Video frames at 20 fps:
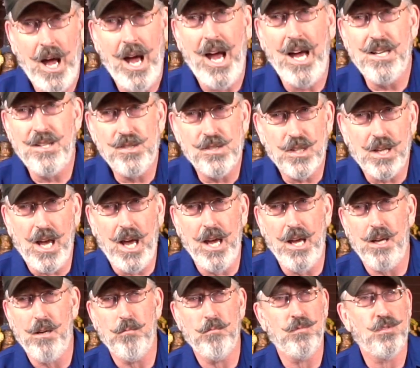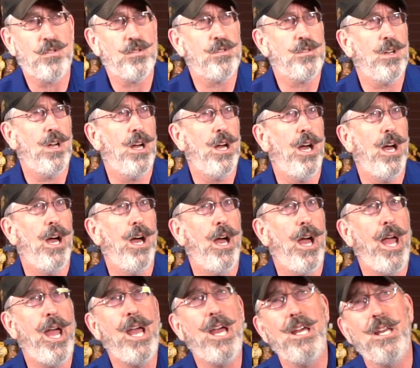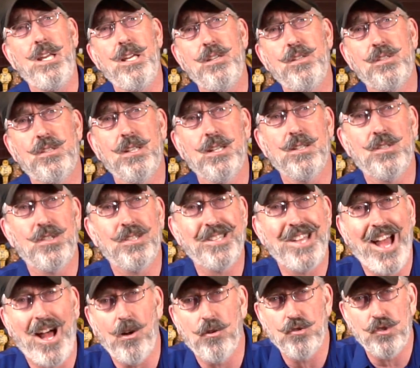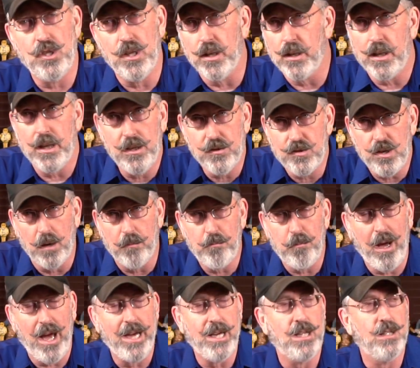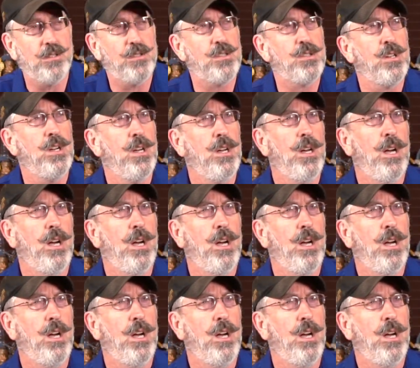heist games, 80s nostalgia, kids on bikes,